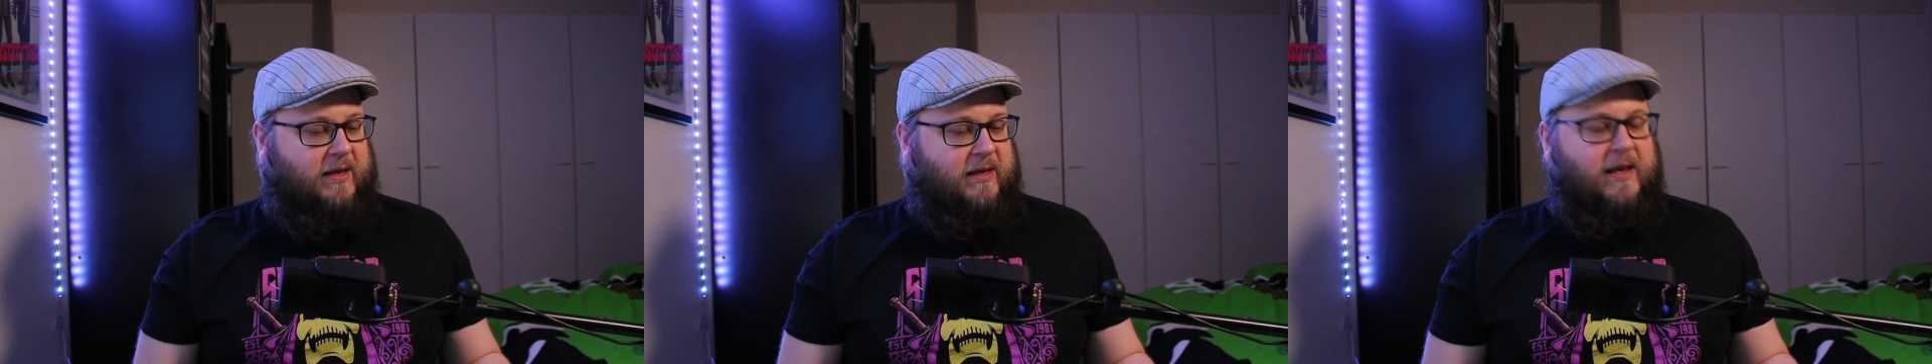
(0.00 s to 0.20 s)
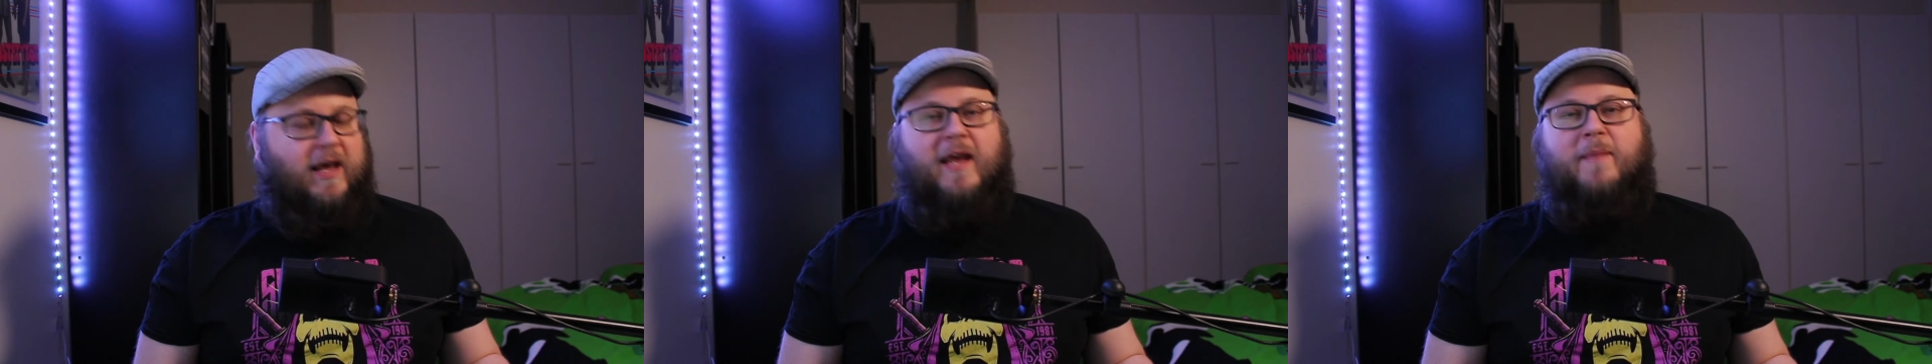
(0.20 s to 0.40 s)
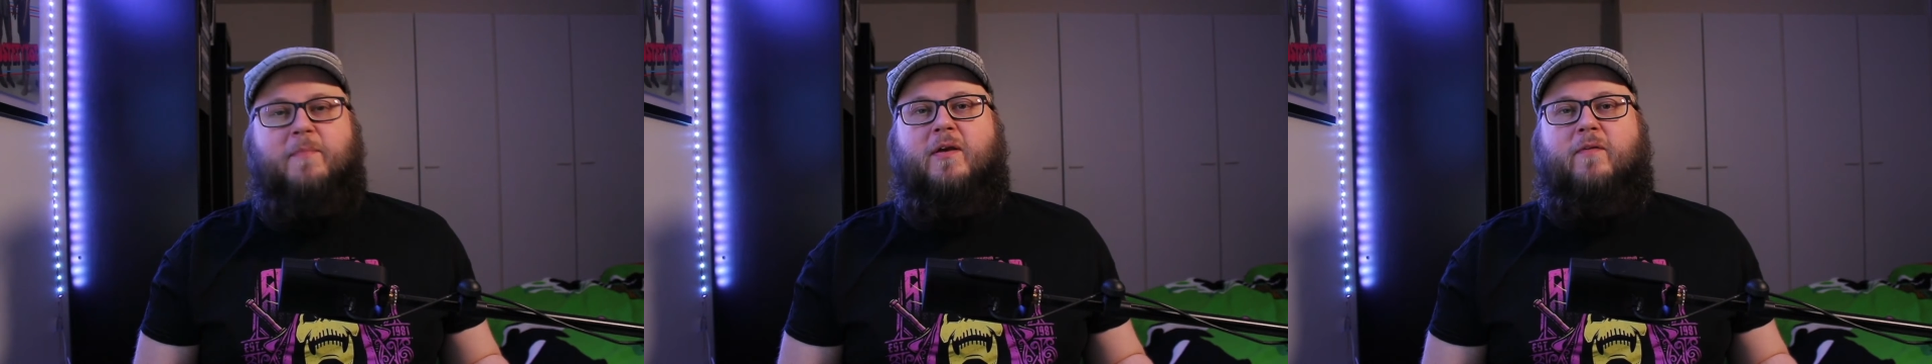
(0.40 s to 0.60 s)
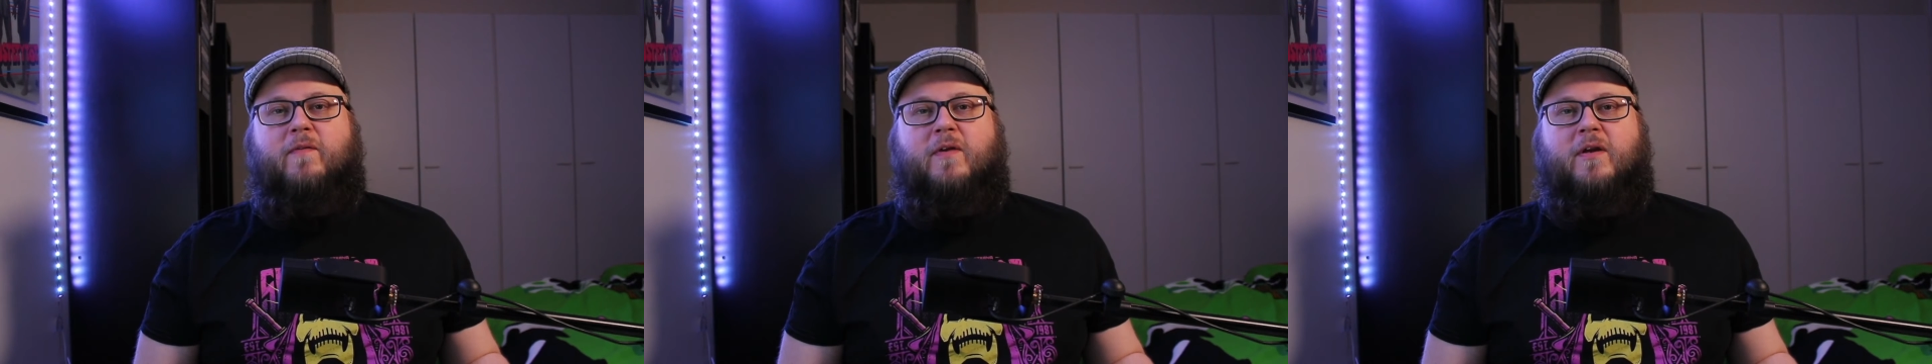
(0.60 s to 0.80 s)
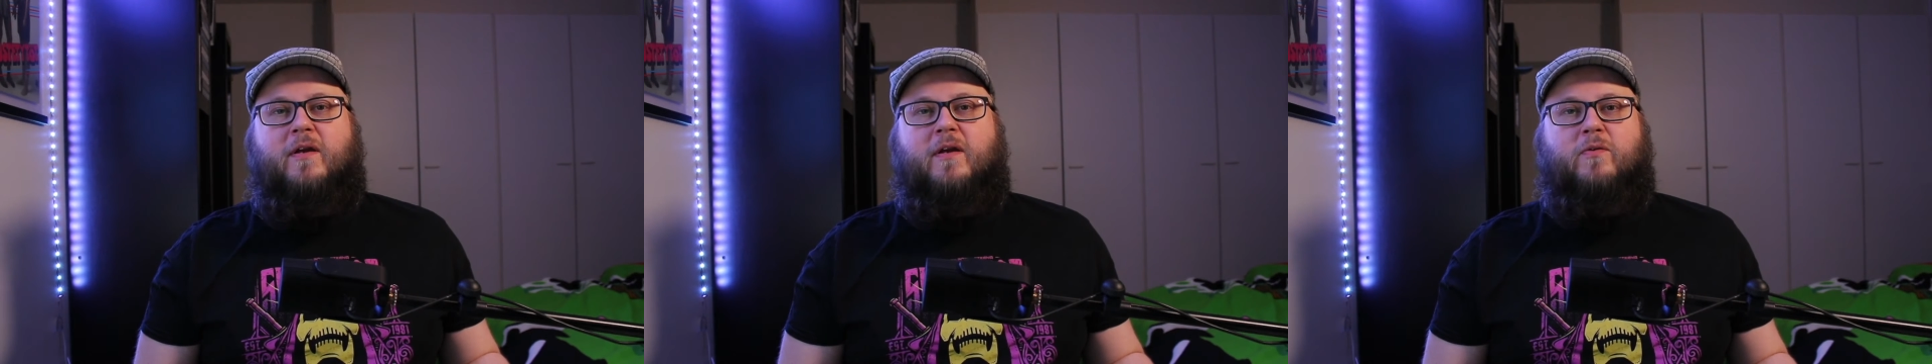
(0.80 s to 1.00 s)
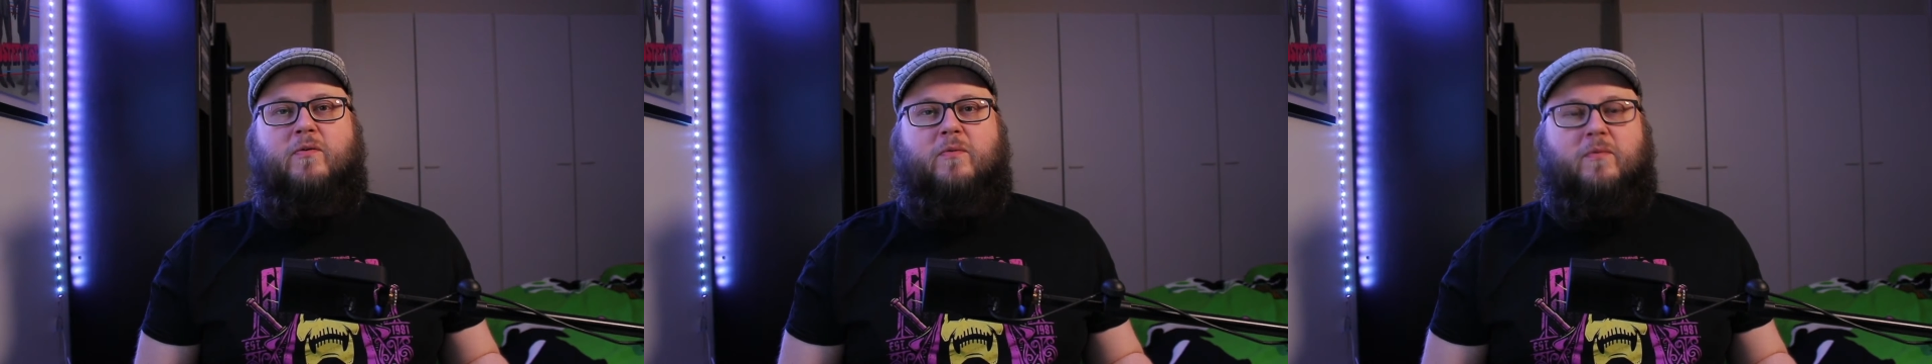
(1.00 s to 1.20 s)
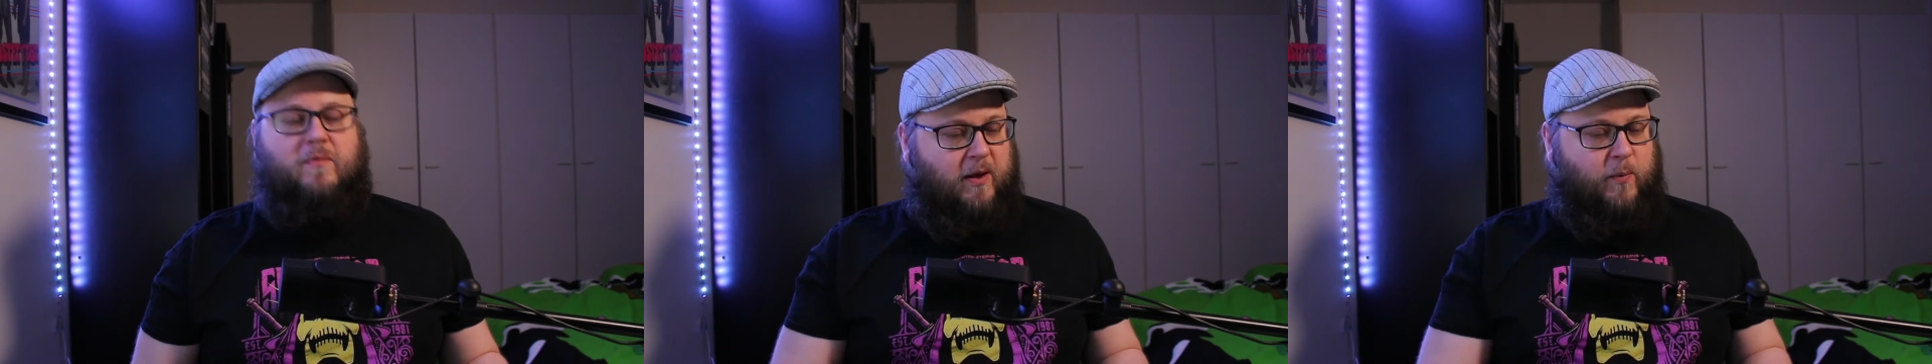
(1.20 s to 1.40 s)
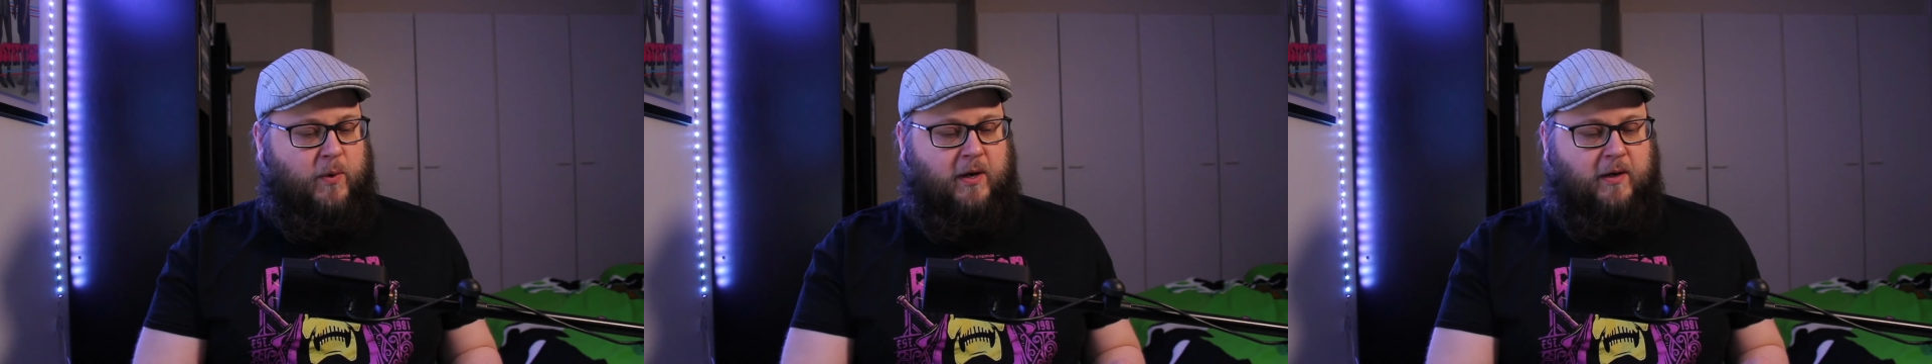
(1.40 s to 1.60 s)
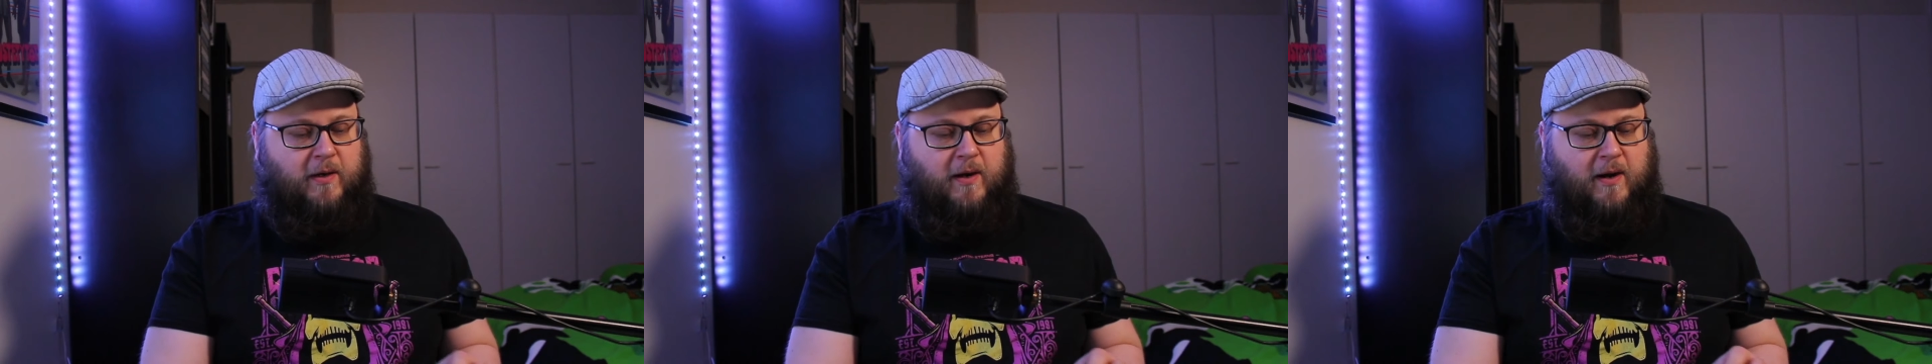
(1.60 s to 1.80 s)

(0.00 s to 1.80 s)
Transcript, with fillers: gaming video where